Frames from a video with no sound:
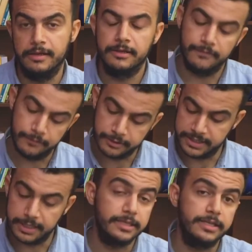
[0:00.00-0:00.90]
The first
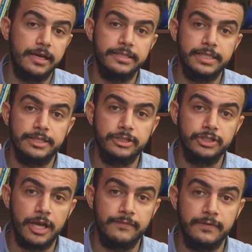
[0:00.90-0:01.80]
thing it does is
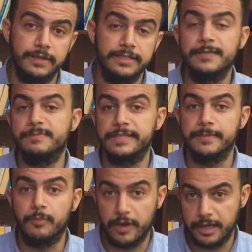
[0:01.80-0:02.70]
check for the deep
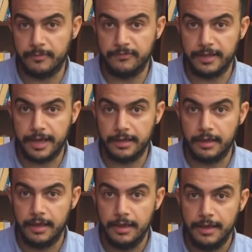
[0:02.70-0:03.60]
sleep wake up flag,
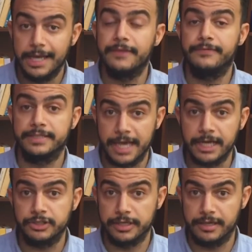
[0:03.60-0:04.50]
and if it's
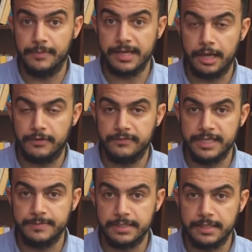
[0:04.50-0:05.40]
actually coming out of
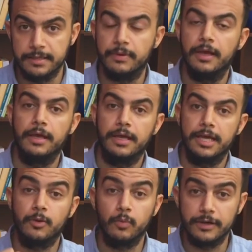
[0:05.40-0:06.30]
deep sleep,
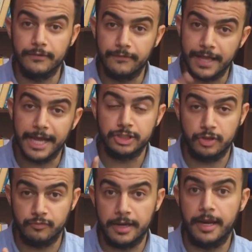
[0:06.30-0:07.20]
it will flash
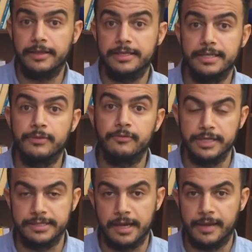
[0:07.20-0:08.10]
the red LED
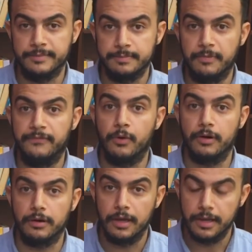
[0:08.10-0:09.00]
three times
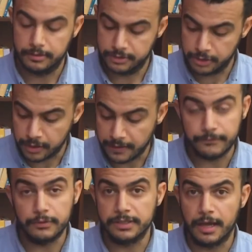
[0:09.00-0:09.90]
before turning fully